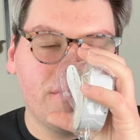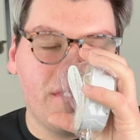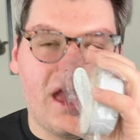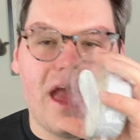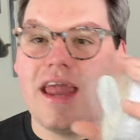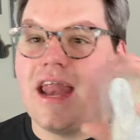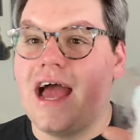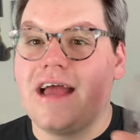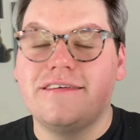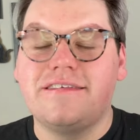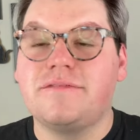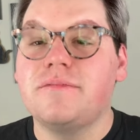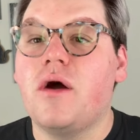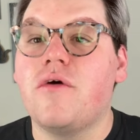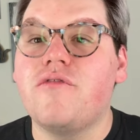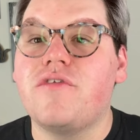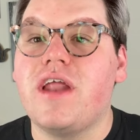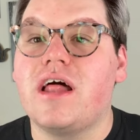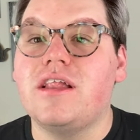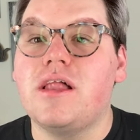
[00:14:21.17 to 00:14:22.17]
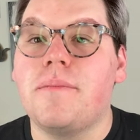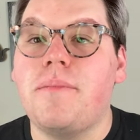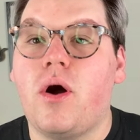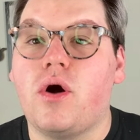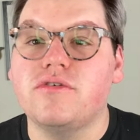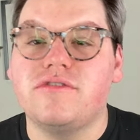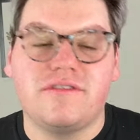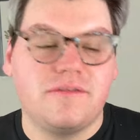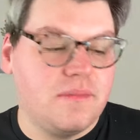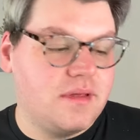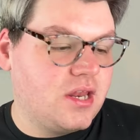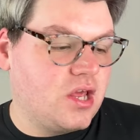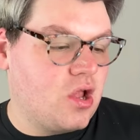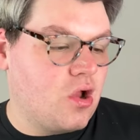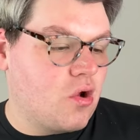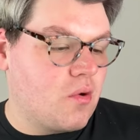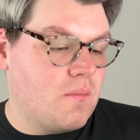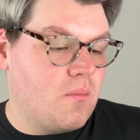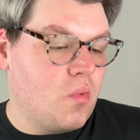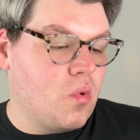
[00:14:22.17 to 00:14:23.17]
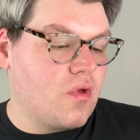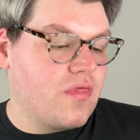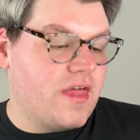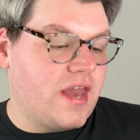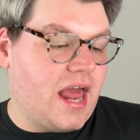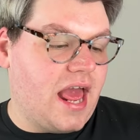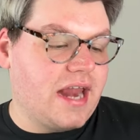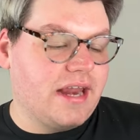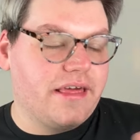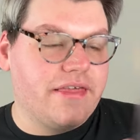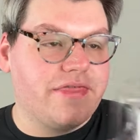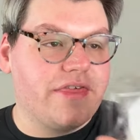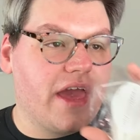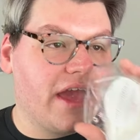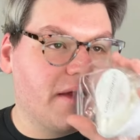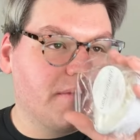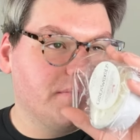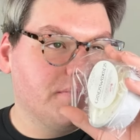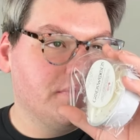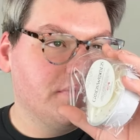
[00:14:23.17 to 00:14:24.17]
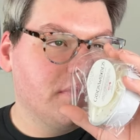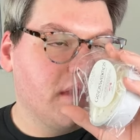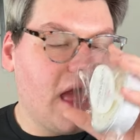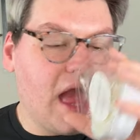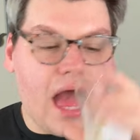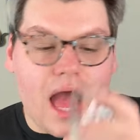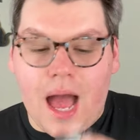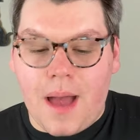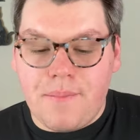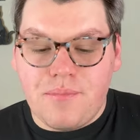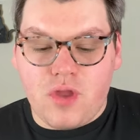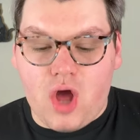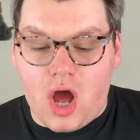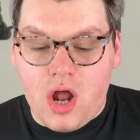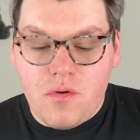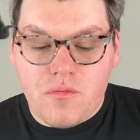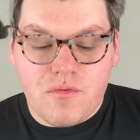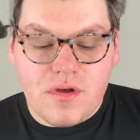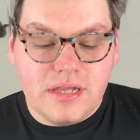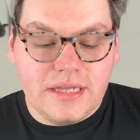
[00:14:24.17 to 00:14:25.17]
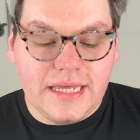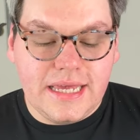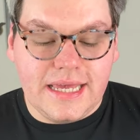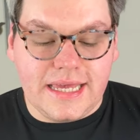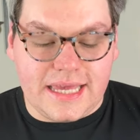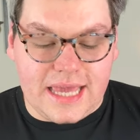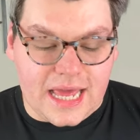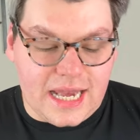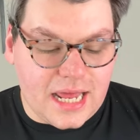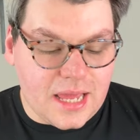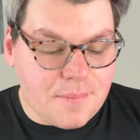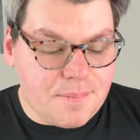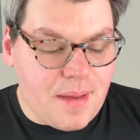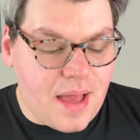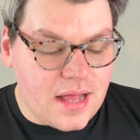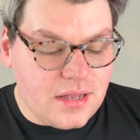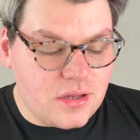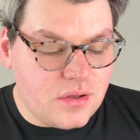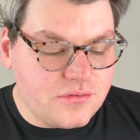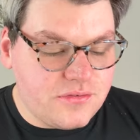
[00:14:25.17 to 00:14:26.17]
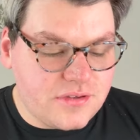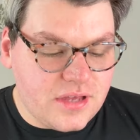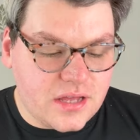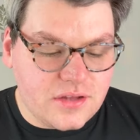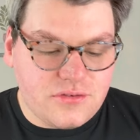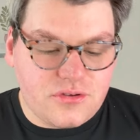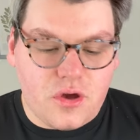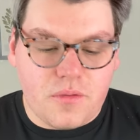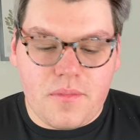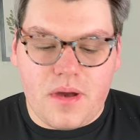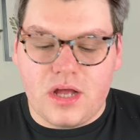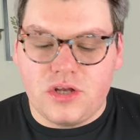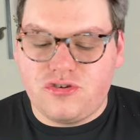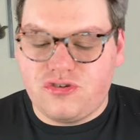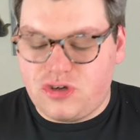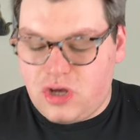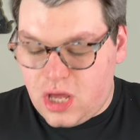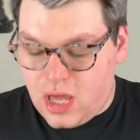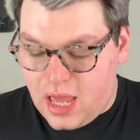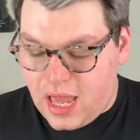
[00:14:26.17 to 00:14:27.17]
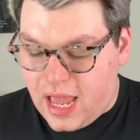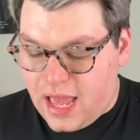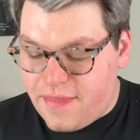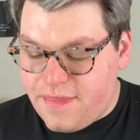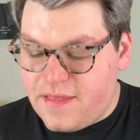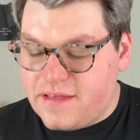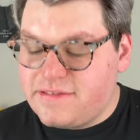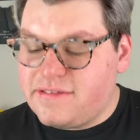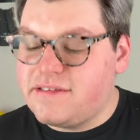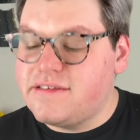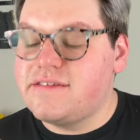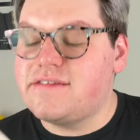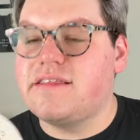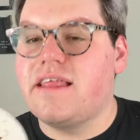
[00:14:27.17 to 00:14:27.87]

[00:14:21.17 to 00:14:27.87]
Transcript: And I smell vanilla balsam in here more than anything. I'm not really getting Palo Santo much. And this is